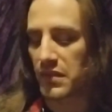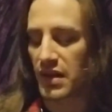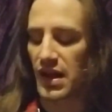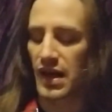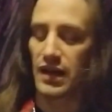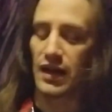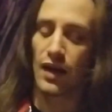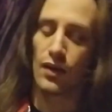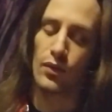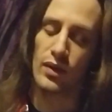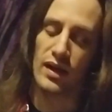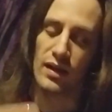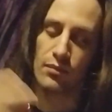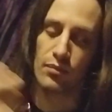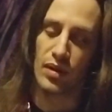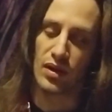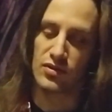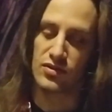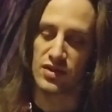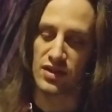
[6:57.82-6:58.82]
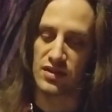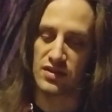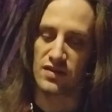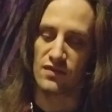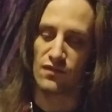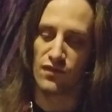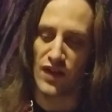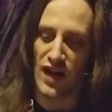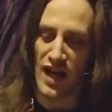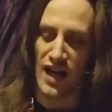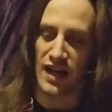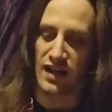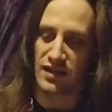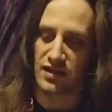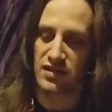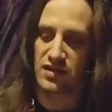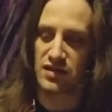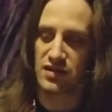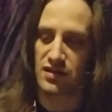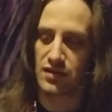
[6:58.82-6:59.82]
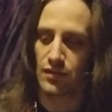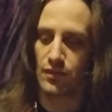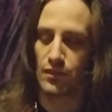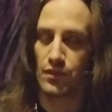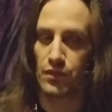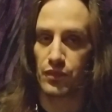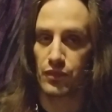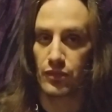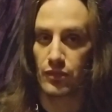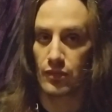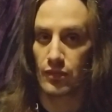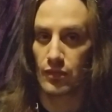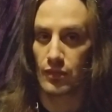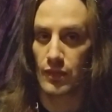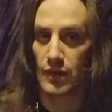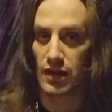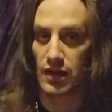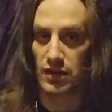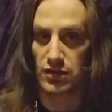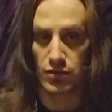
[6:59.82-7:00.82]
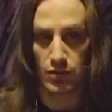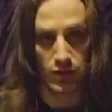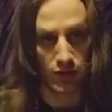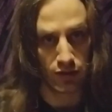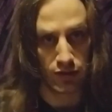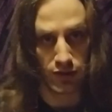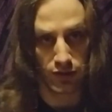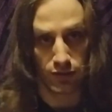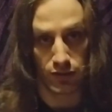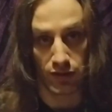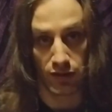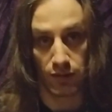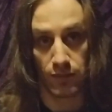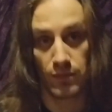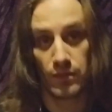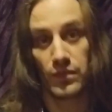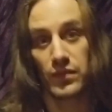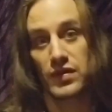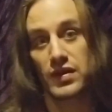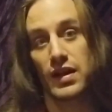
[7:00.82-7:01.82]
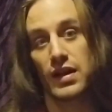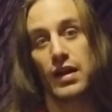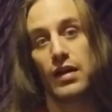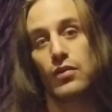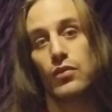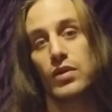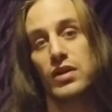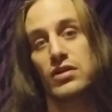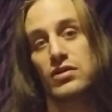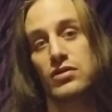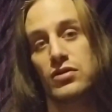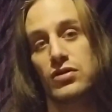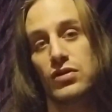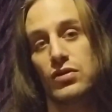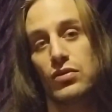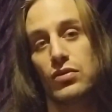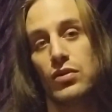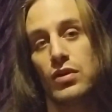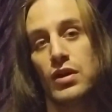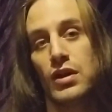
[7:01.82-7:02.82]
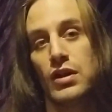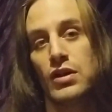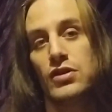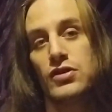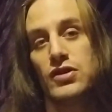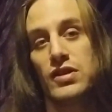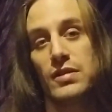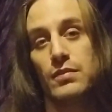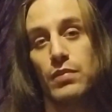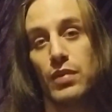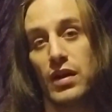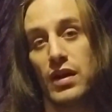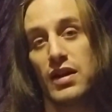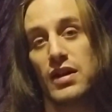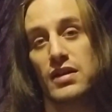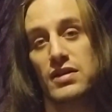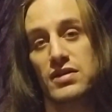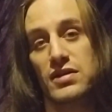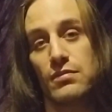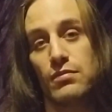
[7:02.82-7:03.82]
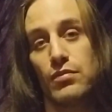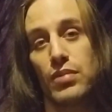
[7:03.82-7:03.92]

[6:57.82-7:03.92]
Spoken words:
And I went and posted some facts. This was on YouTube. And then I went to G Plus and